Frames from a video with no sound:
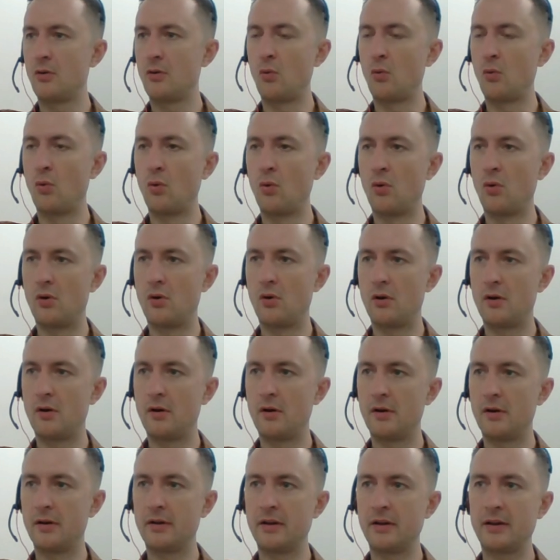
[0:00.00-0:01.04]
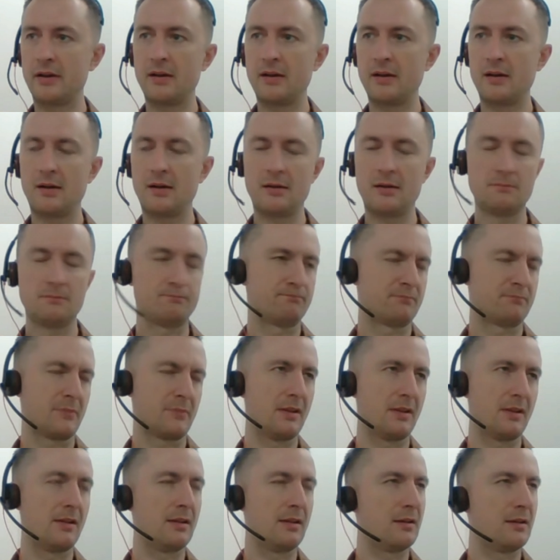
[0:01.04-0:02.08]
or
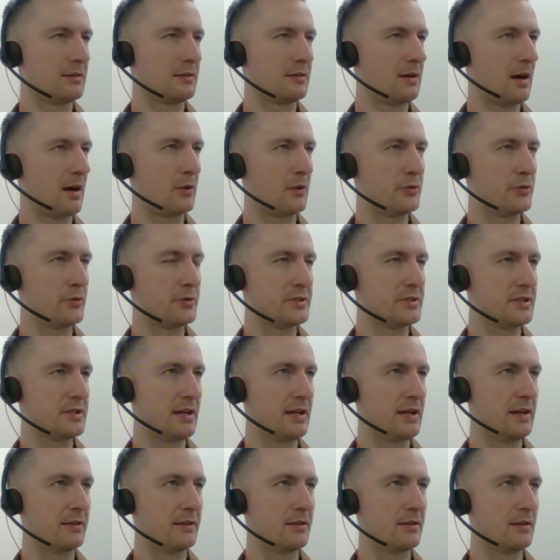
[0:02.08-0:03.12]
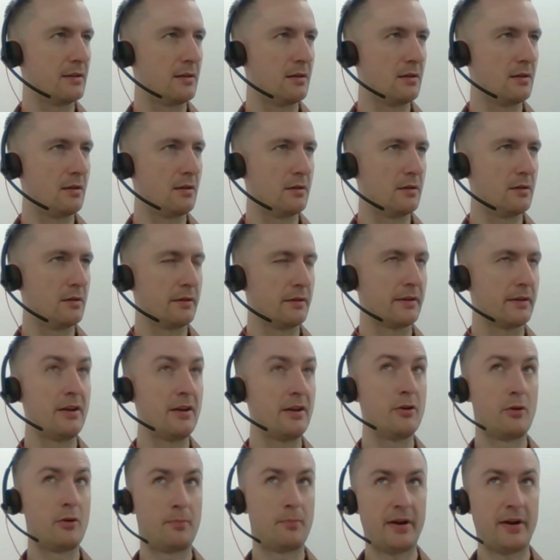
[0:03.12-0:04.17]
how do you say it?
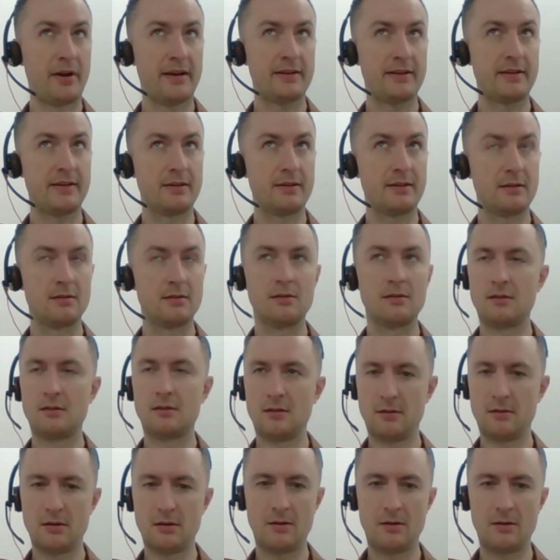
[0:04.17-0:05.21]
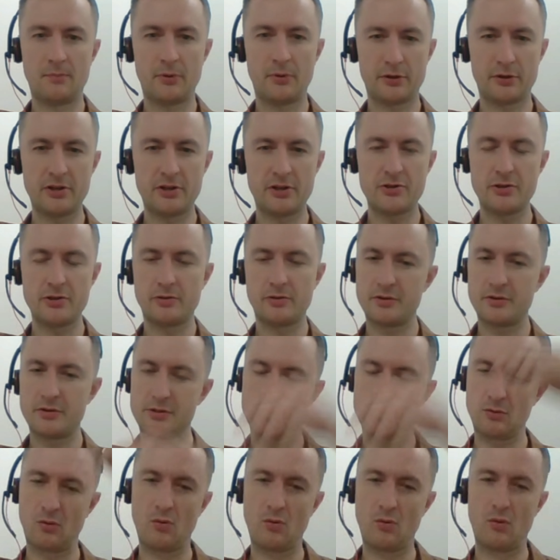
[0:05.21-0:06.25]
Chiropractic
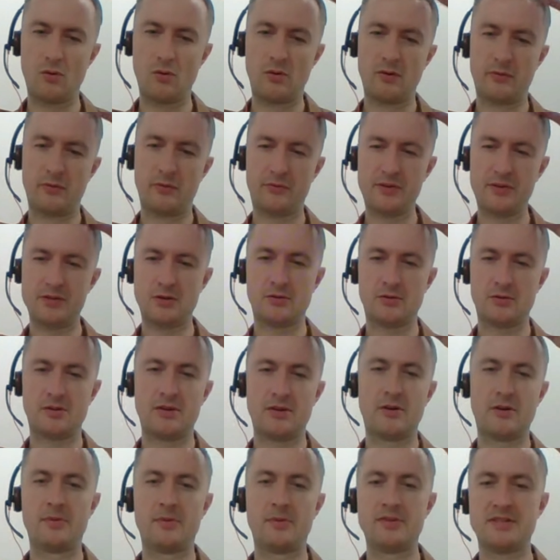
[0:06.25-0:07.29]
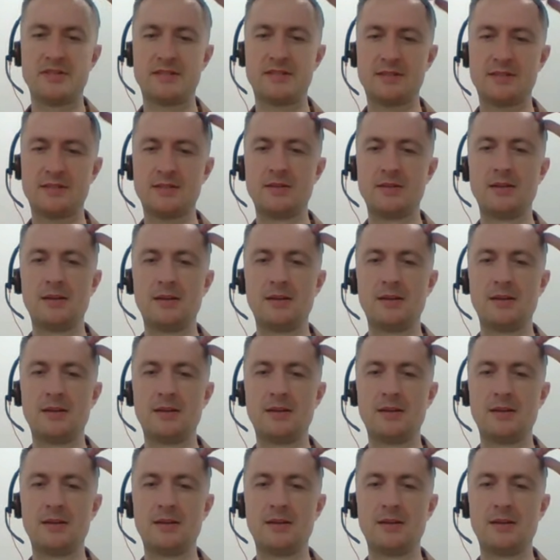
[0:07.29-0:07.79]
practitioners or physiotherapists.